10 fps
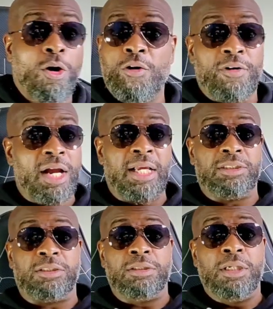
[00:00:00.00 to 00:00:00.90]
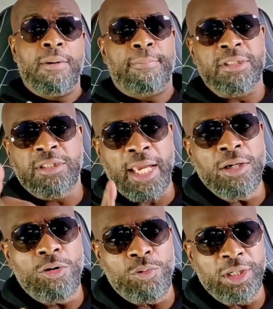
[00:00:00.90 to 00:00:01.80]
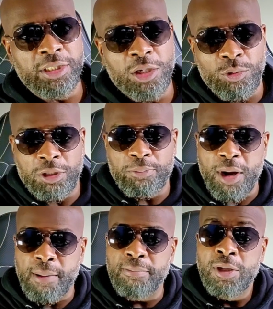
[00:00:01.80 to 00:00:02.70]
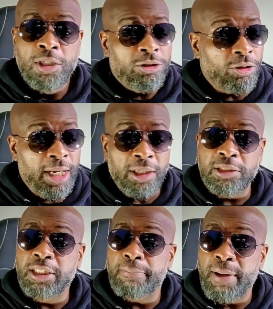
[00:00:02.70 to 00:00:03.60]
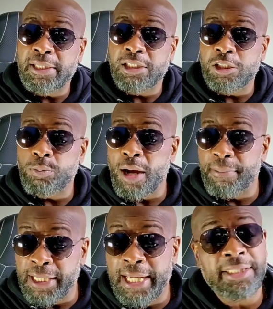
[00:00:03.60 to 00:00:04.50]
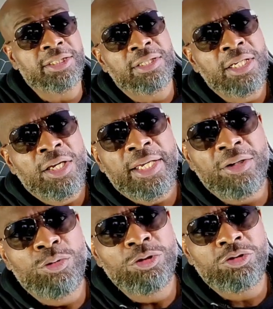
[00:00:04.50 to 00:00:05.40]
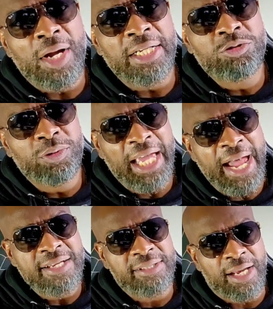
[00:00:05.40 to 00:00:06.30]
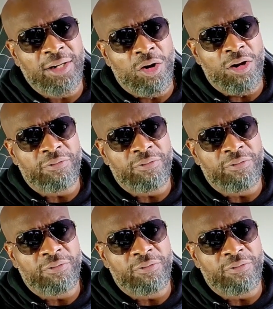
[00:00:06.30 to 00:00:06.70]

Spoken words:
over us. But they don't want to deal with the problem. So now let's get back to this propagandist here who's trying to gaslight all of